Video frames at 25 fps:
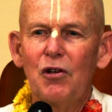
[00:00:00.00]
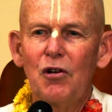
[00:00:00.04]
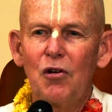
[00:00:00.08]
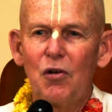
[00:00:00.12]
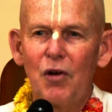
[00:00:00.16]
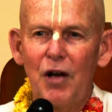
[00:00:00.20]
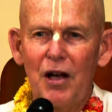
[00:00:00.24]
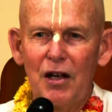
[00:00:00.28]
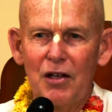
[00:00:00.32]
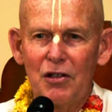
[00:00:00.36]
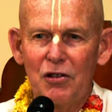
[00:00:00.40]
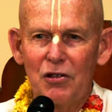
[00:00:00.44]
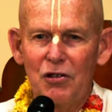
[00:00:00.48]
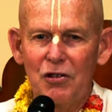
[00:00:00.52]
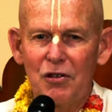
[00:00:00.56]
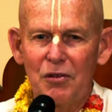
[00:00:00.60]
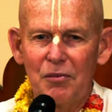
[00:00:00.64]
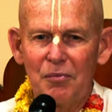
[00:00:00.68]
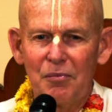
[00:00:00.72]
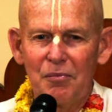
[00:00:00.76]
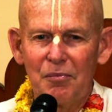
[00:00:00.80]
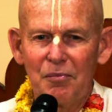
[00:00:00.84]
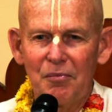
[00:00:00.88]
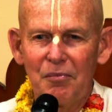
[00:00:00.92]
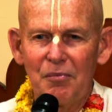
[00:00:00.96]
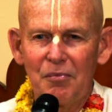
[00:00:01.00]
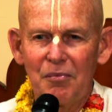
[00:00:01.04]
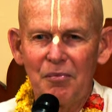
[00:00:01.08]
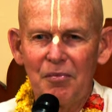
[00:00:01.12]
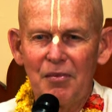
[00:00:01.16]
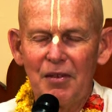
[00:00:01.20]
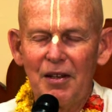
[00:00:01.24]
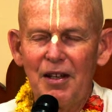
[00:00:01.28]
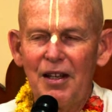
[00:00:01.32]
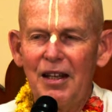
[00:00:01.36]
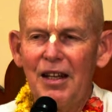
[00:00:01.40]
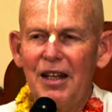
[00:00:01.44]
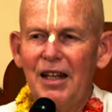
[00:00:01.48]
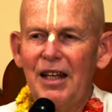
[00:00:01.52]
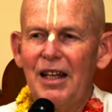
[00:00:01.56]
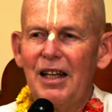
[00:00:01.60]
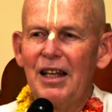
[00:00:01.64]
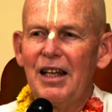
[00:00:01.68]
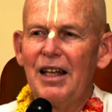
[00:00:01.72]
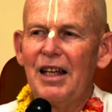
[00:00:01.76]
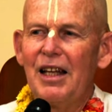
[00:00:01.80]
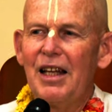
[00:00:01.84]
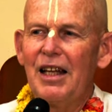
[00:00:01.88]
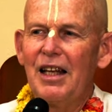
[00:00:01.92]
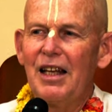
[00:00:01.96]
crash?
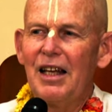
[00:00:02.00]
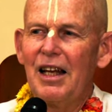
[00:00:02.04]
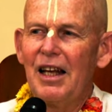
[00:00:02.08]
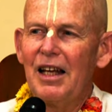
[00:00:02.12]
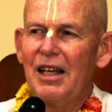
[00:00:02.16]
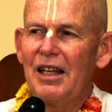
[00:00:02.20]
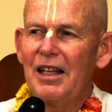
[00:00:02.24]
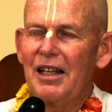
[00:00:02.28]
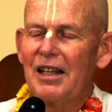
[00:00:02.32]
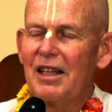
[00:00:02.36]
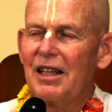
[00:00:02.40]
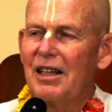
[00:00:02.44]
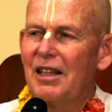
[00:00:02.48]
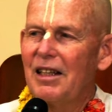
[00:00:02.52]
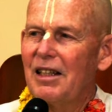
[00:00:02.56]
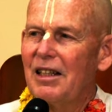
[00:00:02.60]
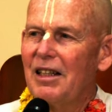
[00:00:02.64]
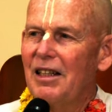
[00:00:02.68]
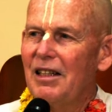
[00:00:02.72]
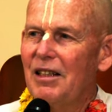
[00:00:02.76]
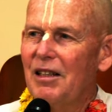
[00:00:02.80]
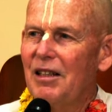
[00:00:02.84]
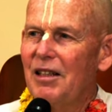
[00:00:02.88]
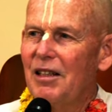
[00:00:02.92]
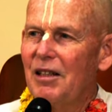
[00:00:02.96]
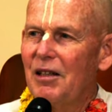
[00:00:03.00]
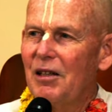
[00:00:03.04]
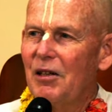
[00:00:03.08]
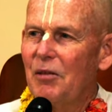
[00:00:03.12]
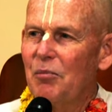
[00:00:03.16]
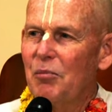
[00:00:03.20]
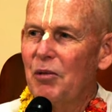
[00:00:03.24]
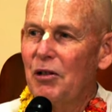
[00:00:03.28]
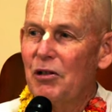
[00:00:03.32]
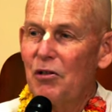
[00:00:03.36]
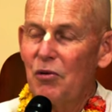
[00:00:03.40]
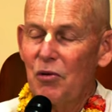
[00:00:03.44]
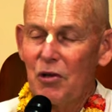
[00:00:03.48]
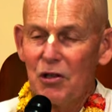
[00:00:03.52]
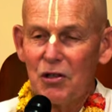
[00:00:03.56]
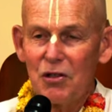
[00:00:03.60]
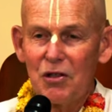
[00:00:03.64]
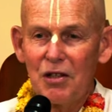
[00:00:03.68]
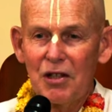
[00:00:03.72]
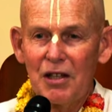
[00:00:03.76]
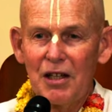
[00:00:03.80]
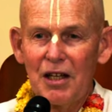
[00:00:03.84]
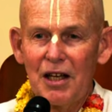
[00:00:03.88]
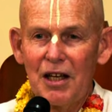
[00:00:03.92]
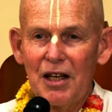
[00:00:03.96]
But
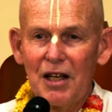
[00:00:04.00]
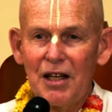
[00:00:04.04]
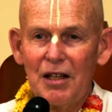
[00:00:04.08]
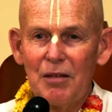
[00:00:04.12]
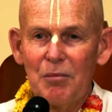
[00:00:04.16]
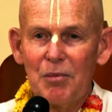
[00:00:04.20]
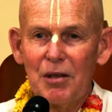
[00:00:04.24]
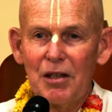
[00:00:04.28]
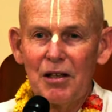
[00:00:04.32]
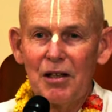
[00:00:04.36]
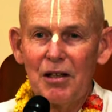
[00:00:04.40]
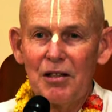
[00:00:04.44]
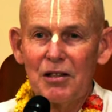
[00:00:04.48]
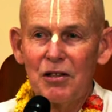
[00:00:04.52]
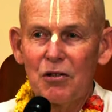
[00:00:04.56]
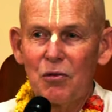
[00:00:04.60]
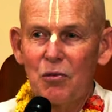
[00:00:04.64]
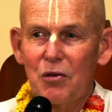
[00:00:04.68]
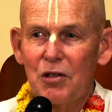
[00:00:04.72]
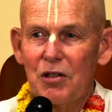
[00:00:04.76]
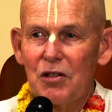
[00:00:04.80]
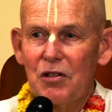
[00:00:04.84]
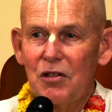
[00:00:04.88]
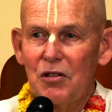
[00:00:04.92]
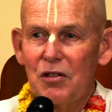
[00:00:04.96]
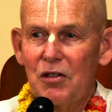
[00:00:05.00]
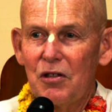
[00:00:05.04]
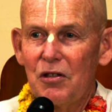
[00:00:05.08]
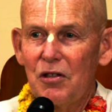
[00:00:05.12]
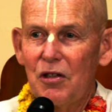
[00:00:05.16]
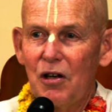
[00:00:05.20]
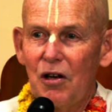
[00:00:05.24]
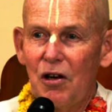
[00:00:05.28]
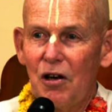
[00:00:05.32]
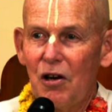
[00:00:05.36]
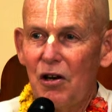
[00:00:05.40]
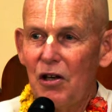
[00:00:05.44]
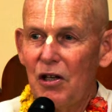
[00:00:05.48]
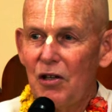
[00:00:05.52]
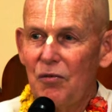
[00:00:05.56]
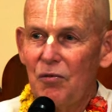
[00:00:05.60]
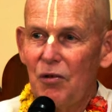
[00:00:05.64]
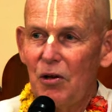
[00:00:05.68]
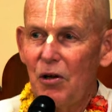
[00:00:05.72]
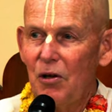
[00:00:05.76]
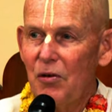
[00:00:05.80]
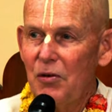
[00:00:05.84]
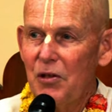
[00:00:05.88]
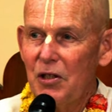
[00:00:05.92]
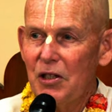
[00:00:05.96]
Krishna can, because Krishna's in the heart of
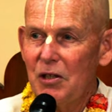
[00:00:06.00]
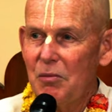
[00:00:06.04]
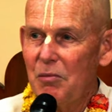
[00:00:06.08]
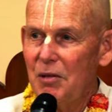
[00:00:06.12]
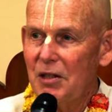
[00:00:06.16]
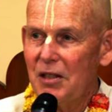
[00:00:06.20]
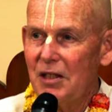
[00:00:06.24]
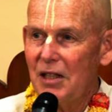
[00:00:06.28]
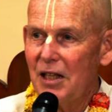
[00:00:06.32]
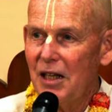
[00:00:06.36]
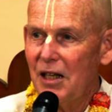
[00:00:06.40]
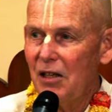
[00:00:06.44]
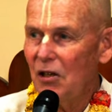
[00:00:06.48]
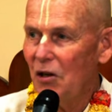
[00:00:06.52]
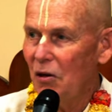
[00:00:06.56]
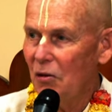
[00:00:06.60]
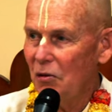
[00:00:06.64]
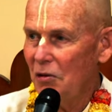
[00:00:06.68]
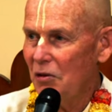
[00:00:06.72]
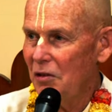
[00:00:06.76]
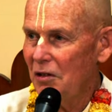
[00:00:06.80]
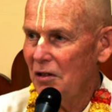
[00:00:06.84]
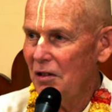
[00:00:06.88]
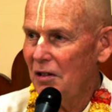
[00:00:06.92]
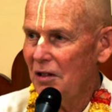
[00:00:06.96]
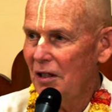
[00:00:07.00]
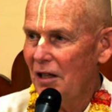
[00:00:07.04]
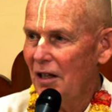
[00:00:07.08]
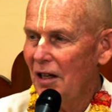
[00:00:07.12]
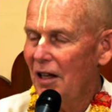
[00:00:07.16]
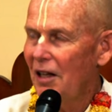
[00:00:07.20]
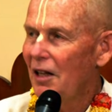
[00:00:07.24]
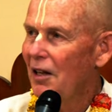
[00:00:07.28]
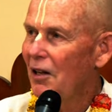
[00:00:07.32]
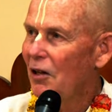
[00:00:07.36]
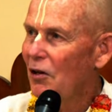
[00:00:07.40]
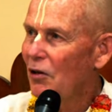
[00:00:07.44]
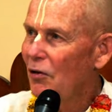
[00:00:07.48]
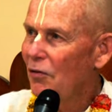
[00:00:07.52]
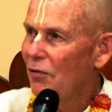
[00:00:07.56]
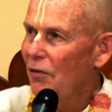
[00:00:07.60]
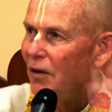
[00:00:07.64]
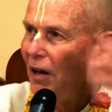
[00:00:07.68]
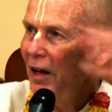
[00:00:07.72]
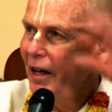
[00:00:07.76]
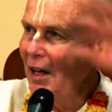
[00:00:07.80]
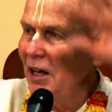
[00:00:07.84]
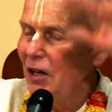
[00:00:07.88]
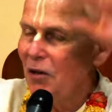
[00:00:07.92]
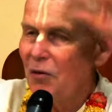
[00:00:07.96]
all these mosquitoes that are
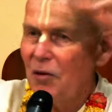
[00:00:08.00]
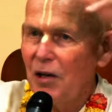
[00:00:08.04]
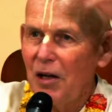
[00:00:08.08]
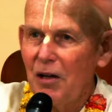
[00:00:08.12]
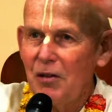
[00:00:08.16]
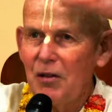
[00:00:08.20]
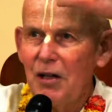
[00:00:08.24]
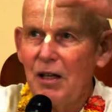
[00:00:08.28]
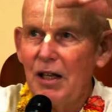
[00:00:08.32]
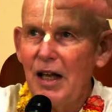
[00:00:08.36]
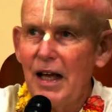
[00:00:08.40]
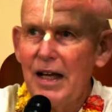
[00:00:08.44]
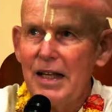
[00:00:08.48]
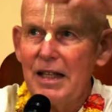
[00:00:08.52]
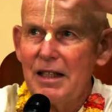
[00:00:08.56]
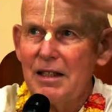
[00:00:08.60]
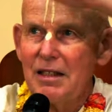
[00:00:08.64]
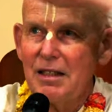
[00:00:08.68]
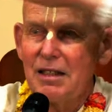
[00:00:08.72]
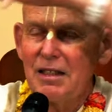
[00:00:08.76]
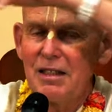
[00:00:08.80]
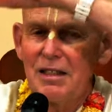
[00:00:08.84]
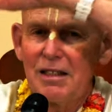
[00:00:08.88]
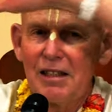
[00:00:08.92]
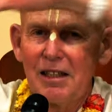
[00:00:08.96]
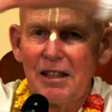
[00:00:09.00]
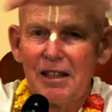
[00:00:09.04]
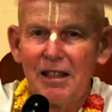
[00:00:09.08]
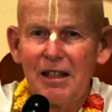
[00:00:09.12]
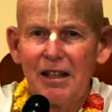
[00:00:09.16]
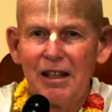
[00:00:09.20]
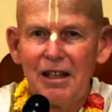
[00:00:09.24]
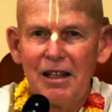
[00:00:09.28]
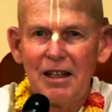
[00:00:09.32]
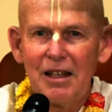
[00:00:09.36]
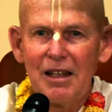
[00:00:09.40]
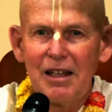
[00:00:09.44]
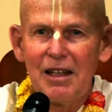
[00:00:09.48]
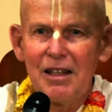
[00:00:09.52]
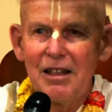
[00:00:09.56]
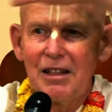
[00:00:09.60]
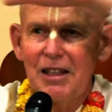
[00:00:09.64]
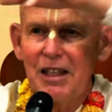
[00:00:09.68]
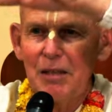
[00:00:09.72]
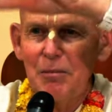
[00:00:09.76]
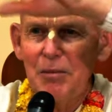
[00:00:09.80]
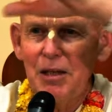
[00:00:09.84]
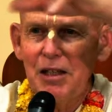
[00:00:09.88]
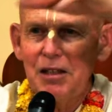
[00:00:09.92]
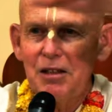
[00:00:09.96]
flying around the lights.
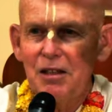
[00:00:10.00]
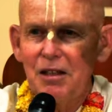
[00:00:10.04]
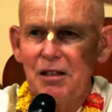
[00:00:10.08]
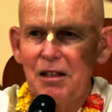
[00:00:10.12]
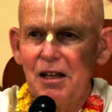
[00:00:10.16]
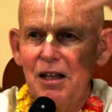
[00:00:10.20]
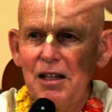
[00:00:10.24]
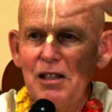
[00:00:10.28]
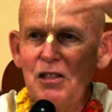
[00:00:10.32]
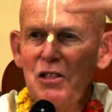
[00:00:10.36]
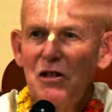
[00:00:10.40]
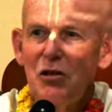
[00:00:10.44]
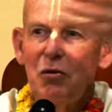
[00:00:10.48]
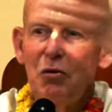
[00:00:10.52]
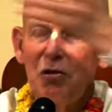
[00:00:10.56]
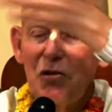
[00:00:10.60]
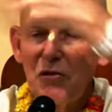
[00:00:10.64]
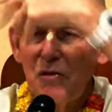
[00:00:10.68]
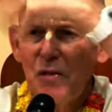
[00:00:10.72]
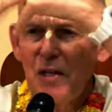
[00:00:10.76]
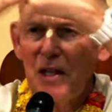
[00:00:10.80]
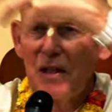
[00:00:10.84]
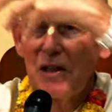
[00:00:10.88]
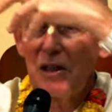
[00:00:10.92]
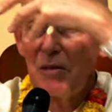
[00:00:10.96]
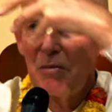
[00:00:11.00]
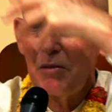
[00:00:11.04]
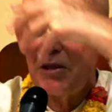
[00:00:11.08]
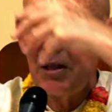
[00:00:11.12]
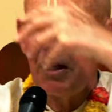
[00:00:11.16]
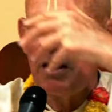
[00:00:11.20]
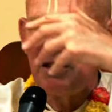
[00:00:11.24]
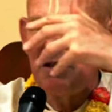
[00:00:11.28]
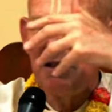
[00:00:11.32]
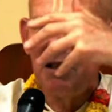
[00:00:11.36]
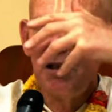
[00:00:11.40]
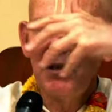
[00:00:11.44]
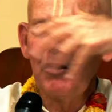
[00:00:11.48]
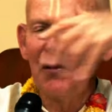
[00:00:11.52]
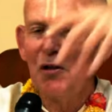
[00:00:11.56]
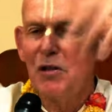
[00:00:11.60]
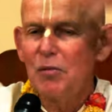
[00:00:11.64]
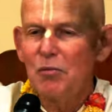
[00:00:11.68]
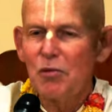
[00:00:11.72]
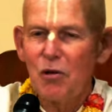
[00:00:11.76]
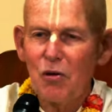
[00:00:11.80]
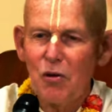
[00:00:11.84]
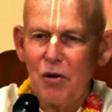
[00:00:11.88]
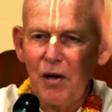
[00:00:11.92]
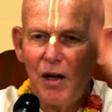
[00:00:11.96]
They make the lights to attract them, and none of
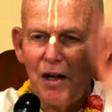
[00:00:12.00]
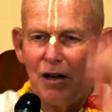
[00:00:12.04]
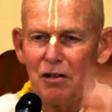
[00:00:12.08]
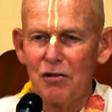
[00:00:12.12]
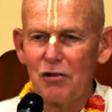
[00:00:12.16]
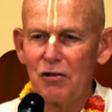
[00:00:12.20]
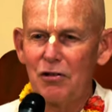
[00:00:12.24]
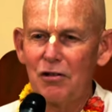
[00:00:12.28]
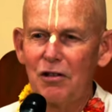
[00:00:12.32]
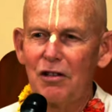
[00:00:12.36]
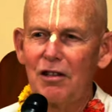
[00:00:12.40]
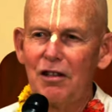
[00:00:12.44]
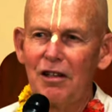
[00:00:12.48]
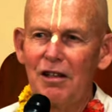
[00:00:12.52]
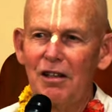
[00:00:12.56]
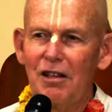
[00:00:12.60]
them crash.